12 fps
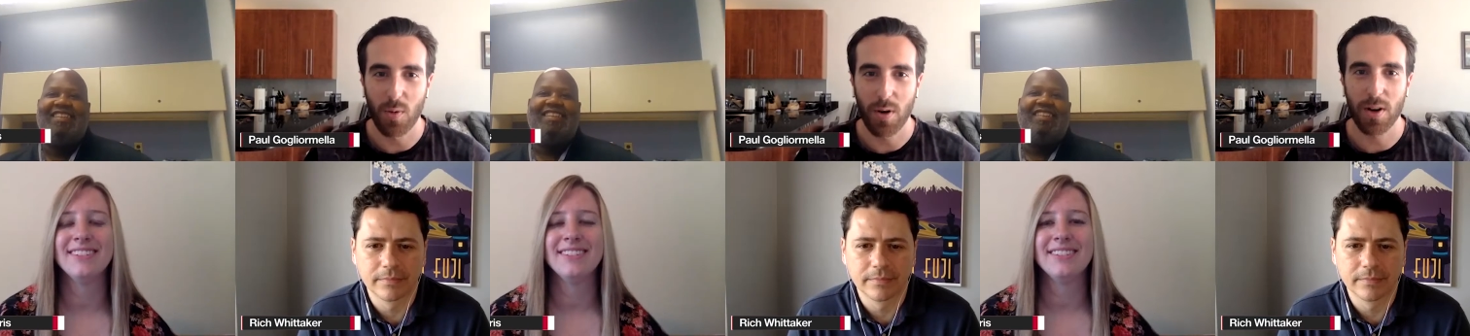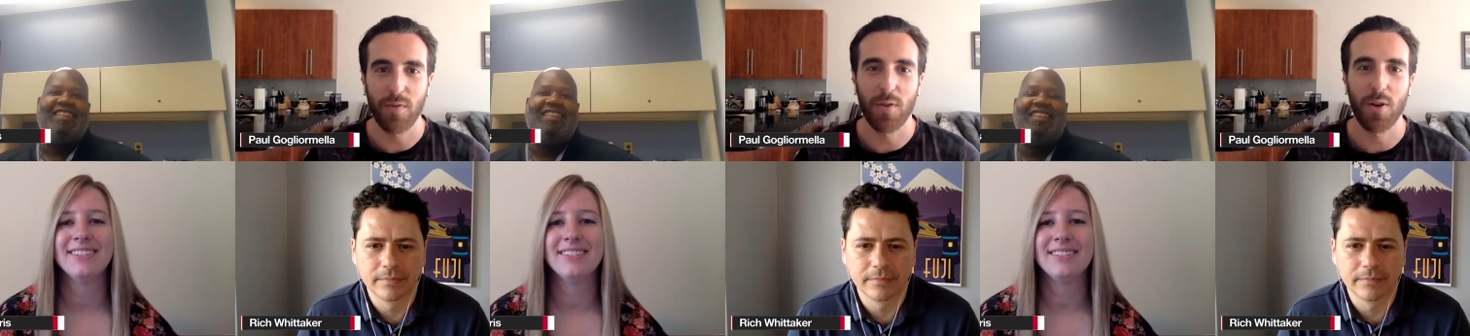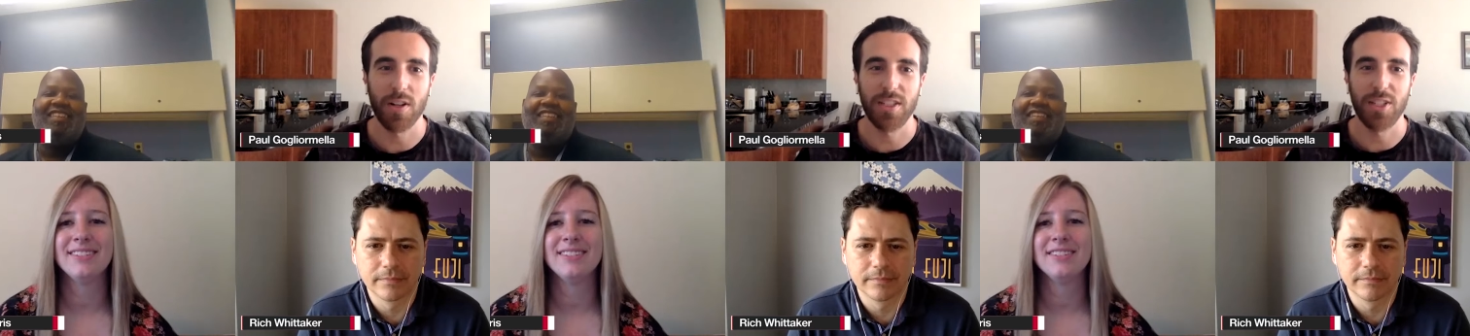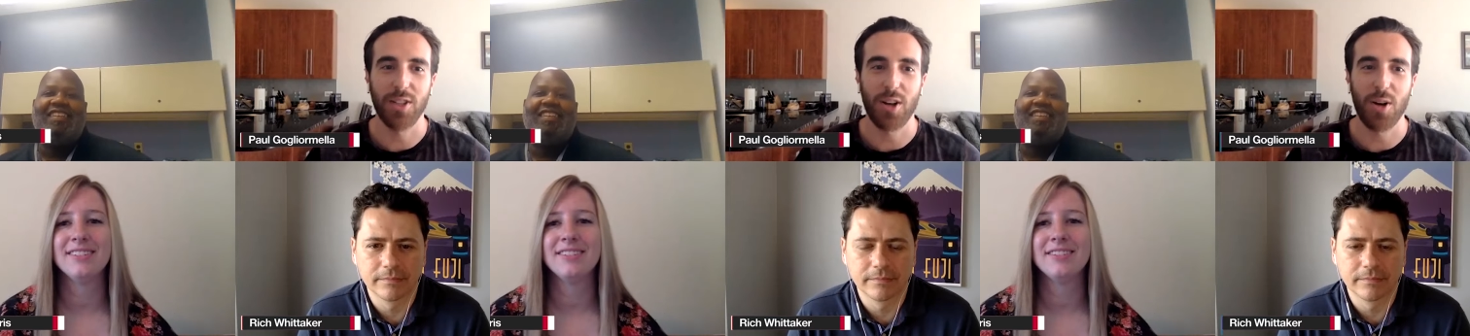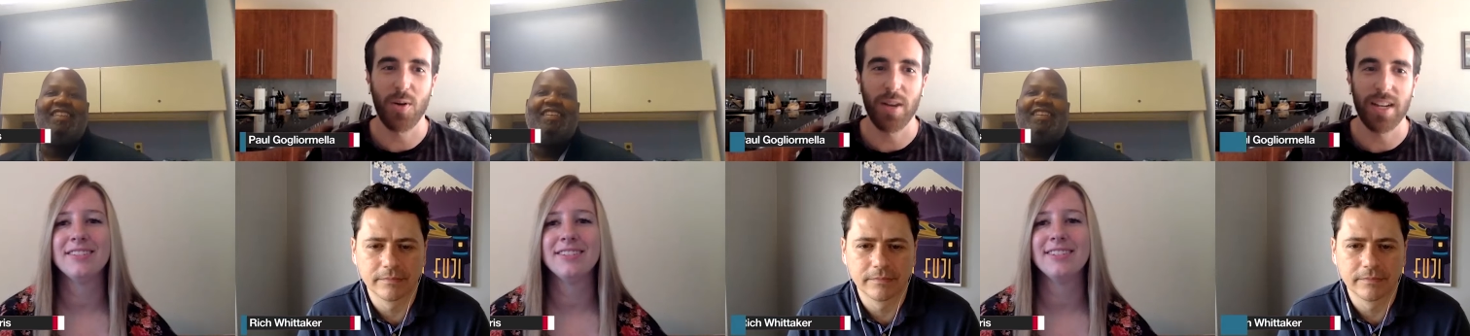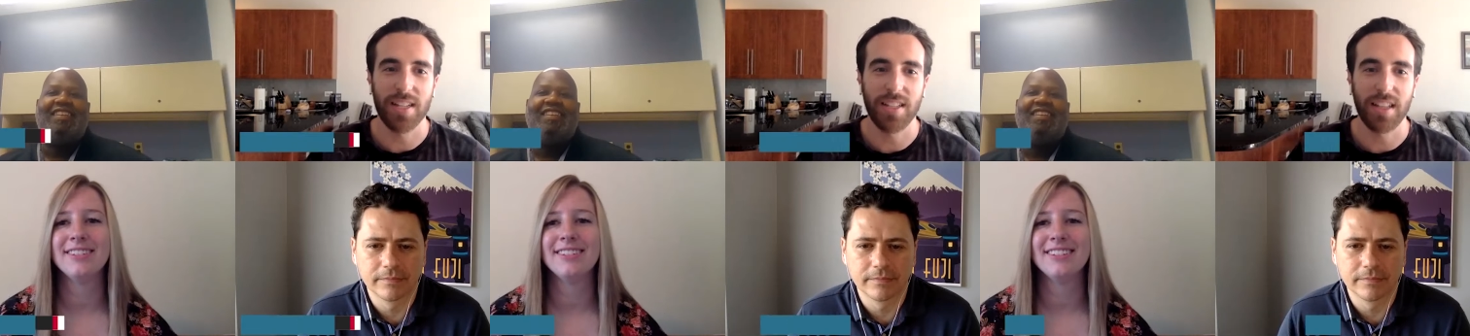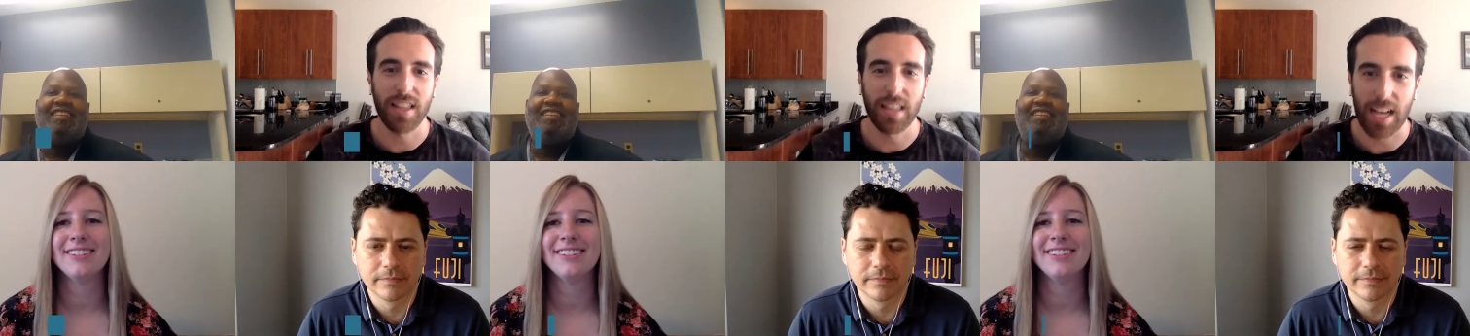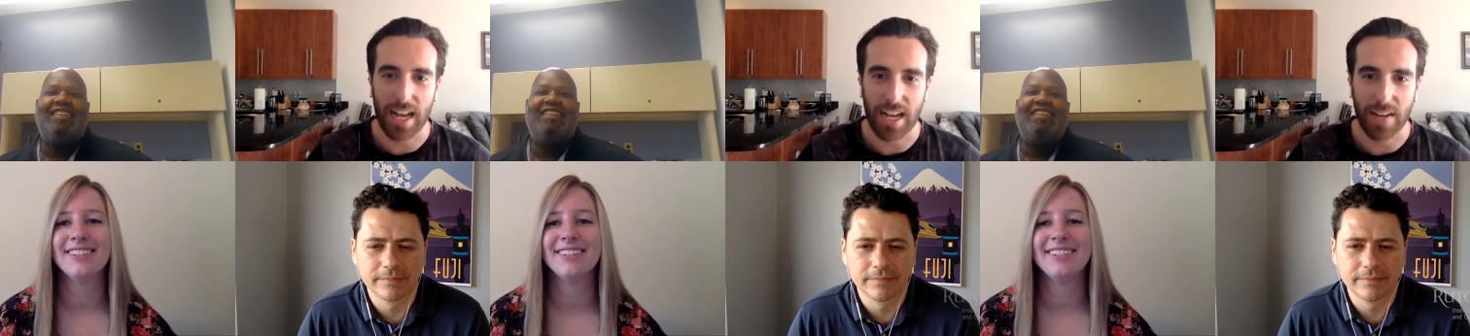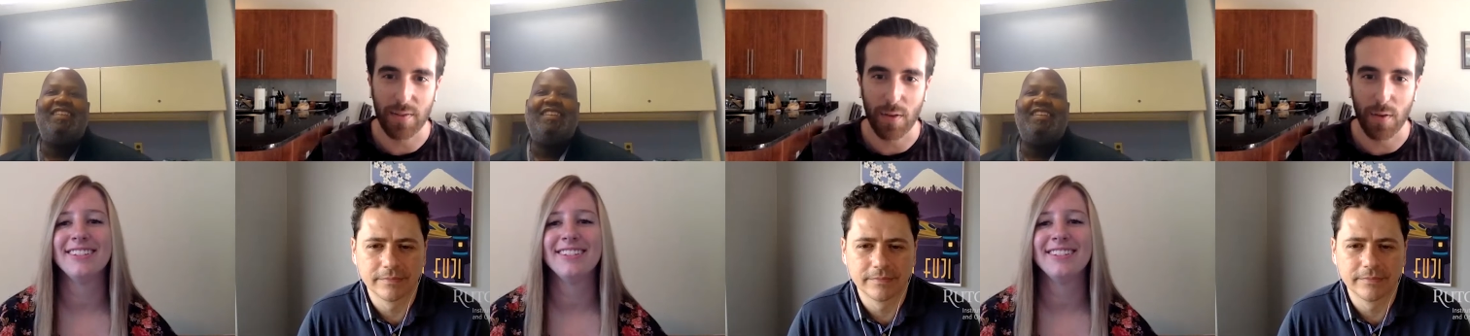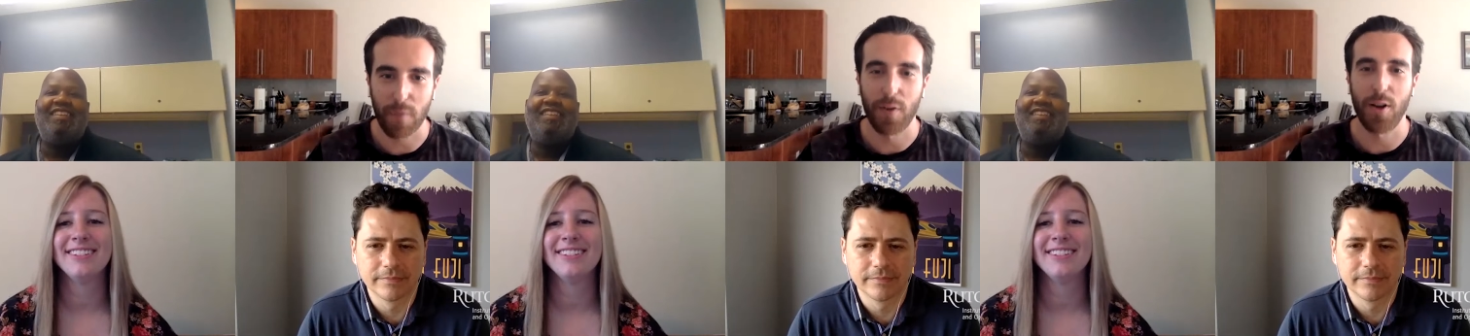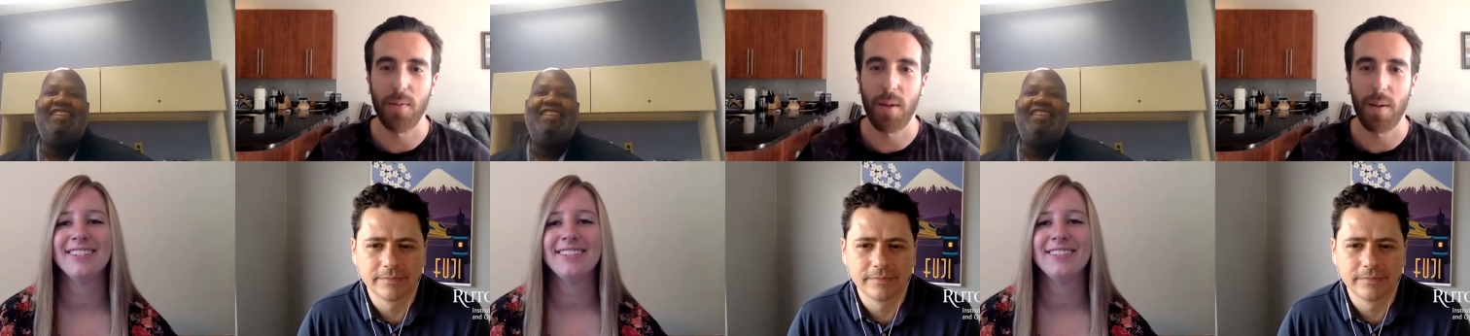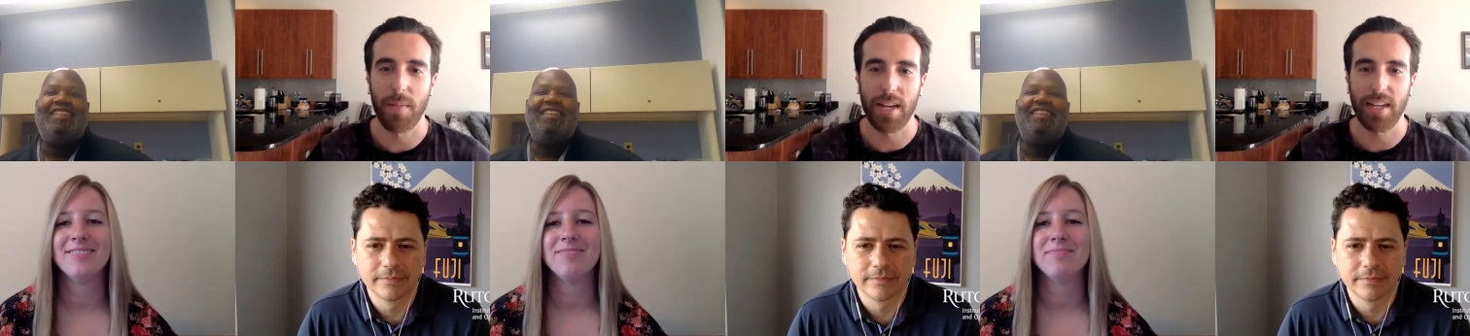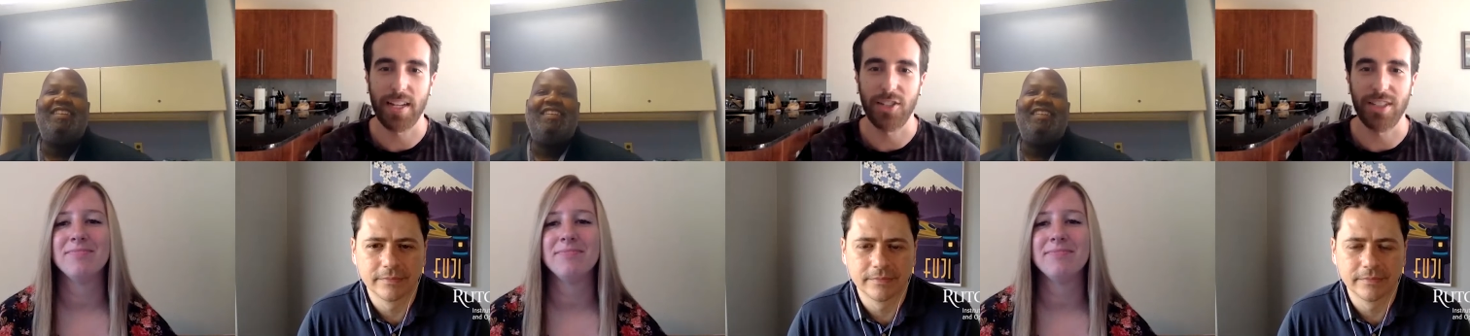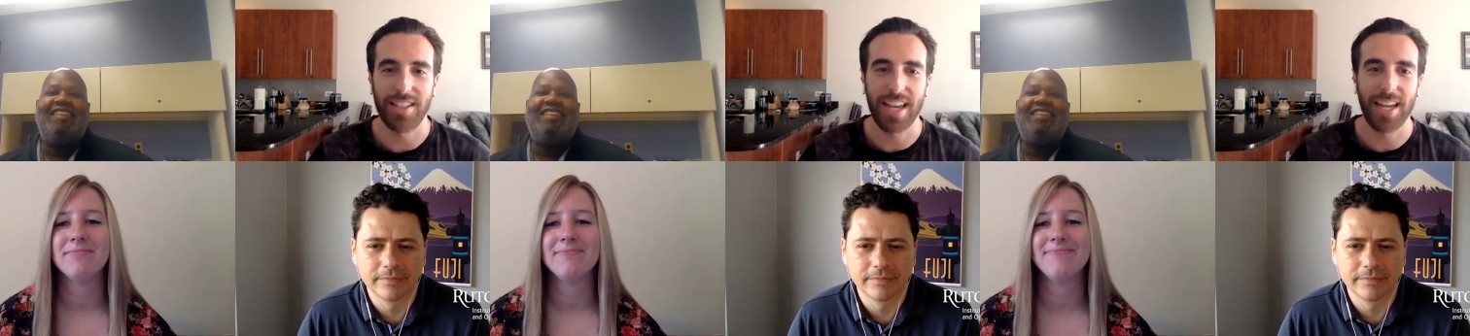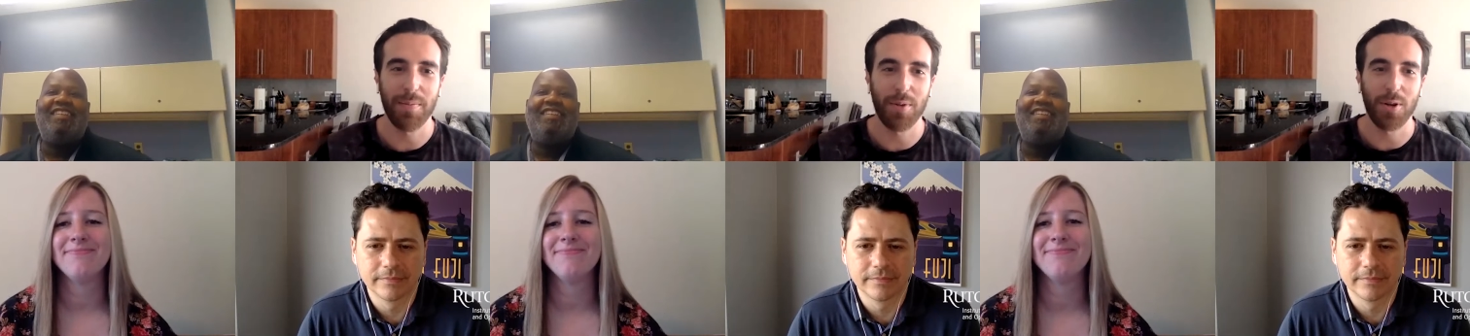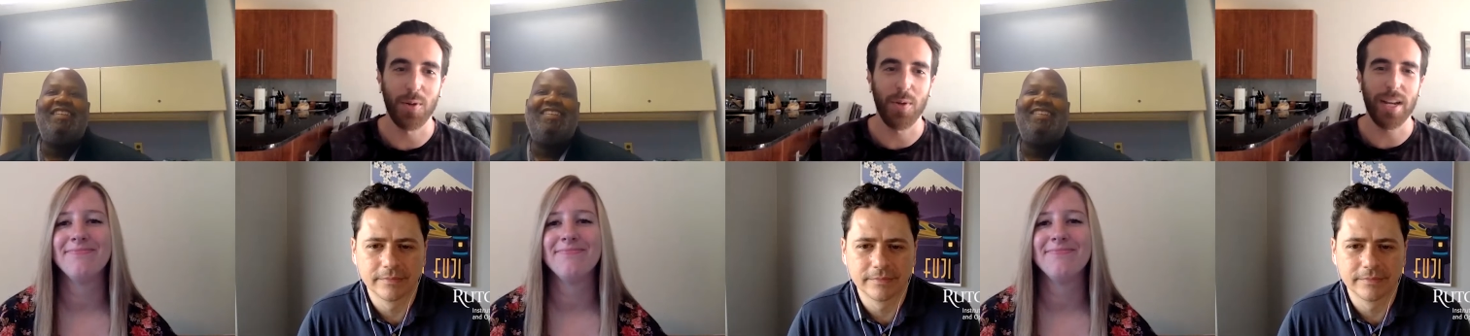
Speaker 1: We are, of course, as always, live from my kitchen table.